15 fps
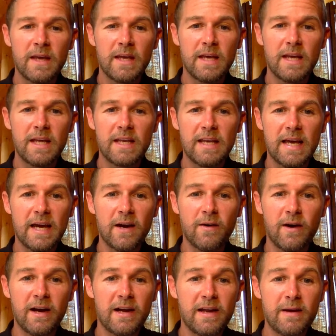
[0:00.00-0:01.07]
and now
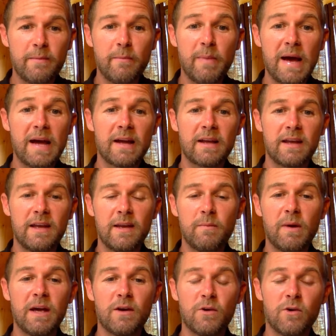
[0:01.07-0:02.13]
I am back in
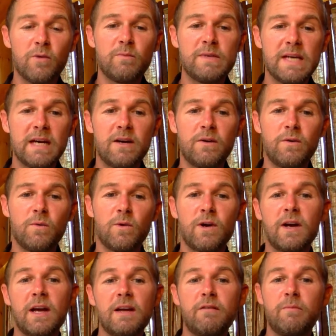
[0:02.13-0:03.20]
my hometown where
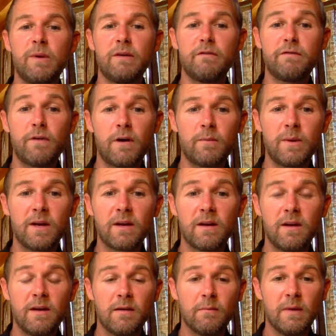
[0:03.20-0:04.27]
I have been farming
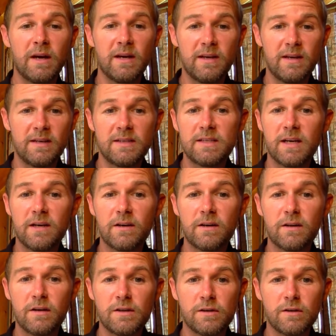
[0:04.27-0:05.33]
my
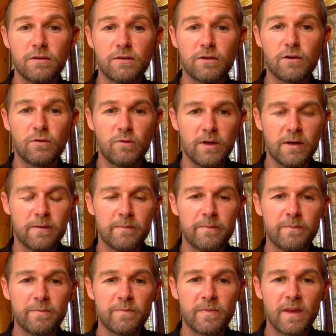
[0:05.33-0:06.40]
entire adult career.
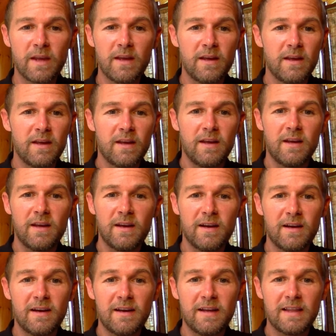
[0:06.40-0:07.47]

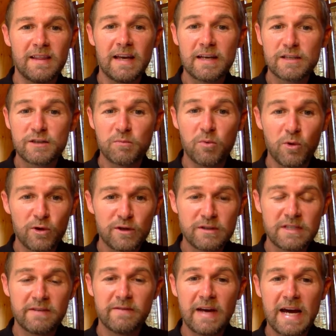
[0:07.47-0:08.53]
Uh, a lot of supporters
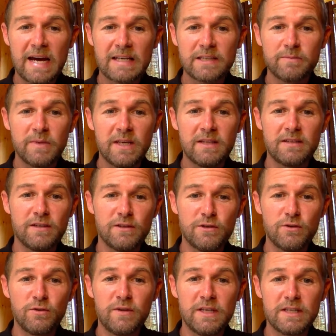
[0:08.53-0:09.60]
have asked me to
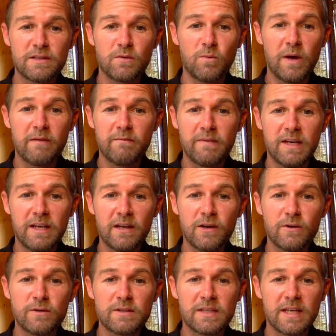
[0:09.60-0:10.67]
do these web
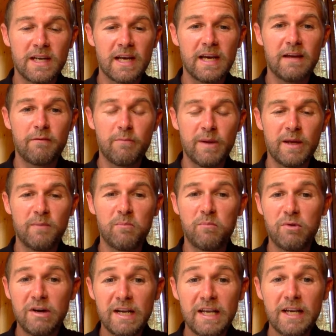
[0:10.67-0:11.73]
videos, and I have been
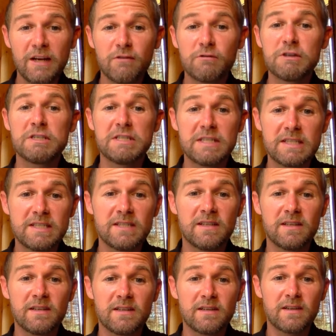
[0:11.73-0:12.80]
pretty
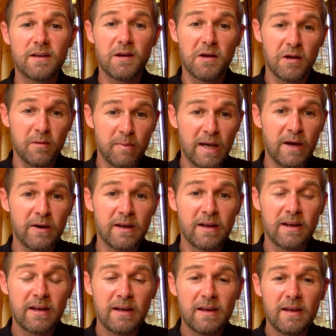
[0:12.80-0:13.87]
resistant about it